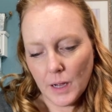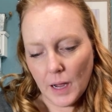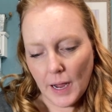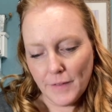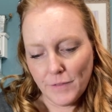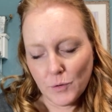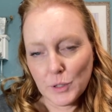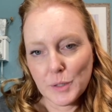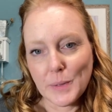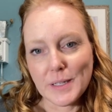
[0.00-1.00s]
I
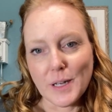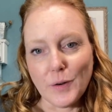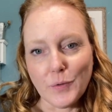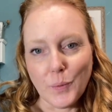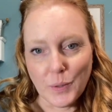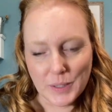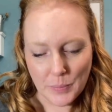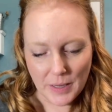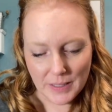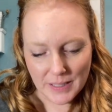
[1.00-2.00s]
forced myself once
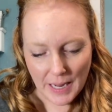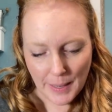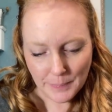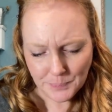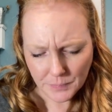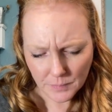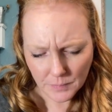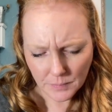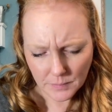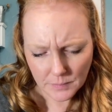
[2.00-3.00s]
upon a time
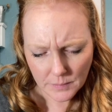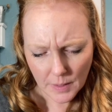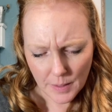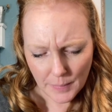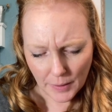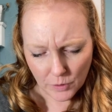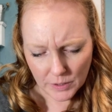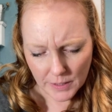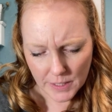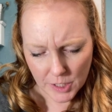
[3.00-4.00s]
in my
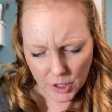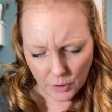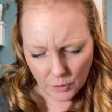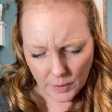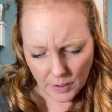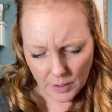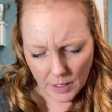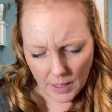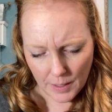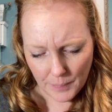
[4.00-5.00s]
early teaching career.
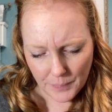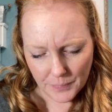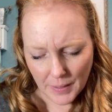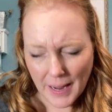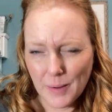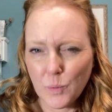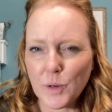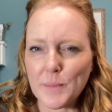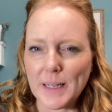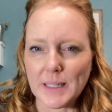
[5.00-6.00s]
I had worn
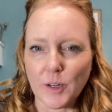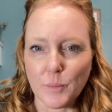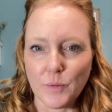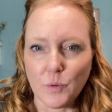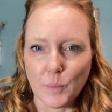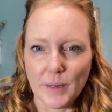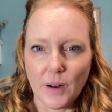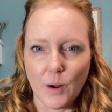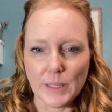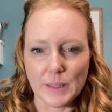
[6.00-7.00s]
mascara before, but it
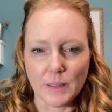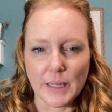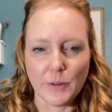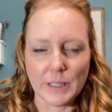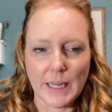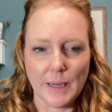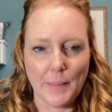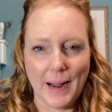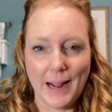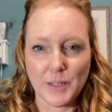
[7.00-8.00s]
always irritated
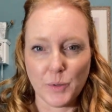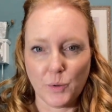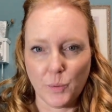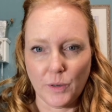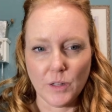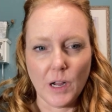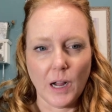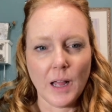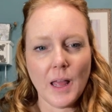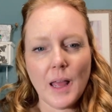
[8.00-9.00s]
my eyes, so I couldn't wear it long.
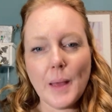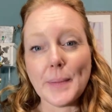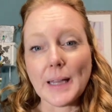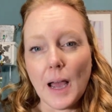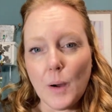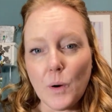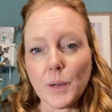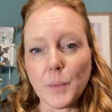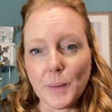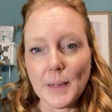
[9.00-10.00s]
Like, I want to
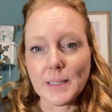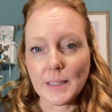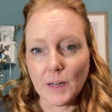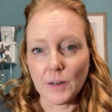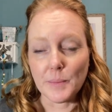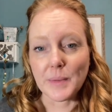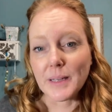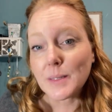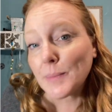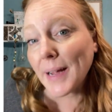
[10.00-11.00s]
wear mascara
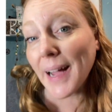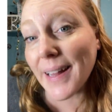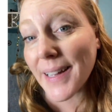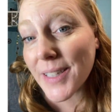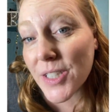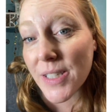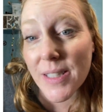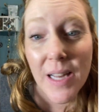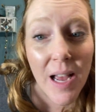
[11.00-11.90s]
because my eyelashes,